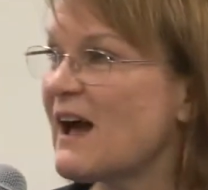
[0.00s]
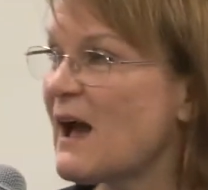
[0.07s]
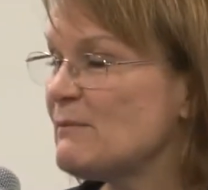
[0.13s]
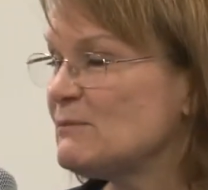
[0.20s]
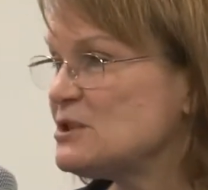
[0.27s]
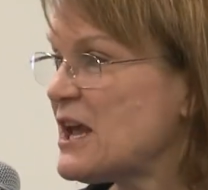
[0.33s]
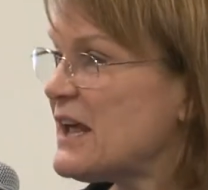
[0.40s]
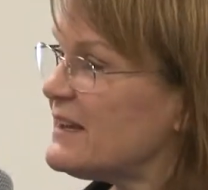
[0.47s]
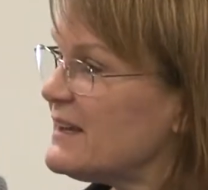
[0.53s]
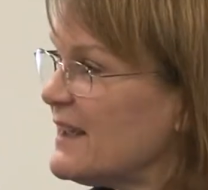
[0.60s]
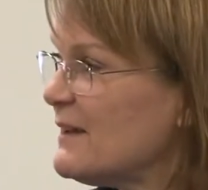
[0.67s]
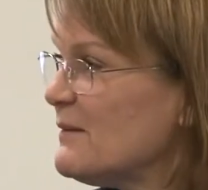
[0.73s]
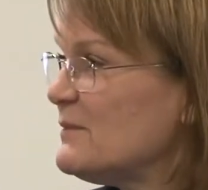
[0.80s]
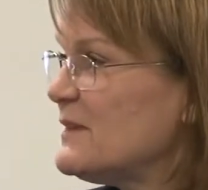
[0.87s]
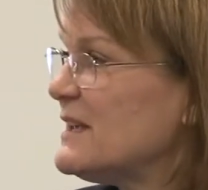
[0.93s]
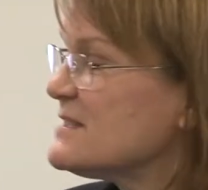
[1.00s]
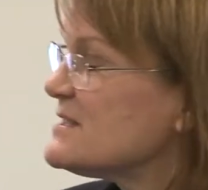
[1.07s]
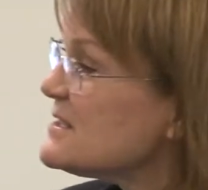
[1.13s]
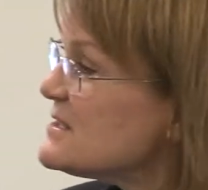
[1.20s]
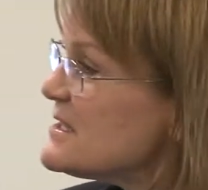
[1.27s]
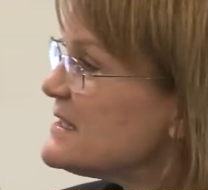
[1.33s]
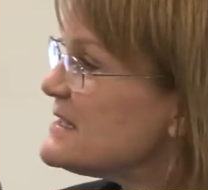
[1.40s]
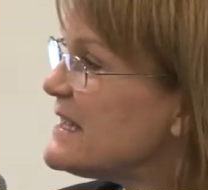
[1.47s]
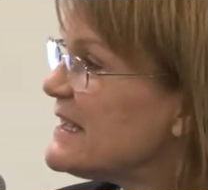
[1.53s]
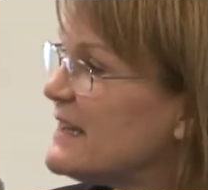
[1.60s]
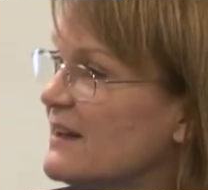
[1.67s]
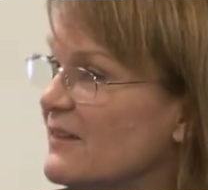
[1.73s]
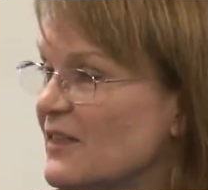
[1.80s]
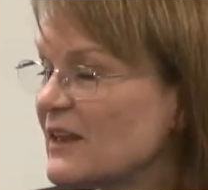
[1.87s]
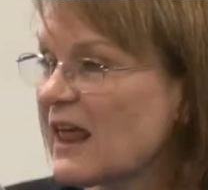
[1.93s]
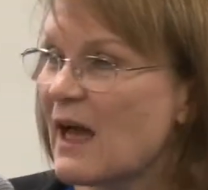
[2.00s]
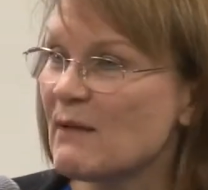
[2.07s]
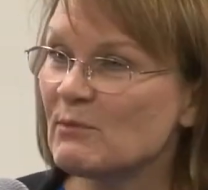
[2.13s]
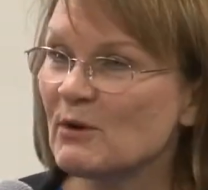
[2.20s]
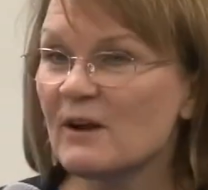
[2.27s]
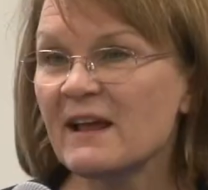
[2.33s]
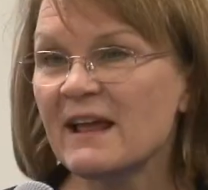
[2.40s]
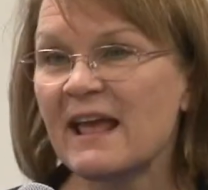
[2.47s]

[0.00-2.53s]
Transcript: I'm Jan Kemp, the Assistant Dean at the library,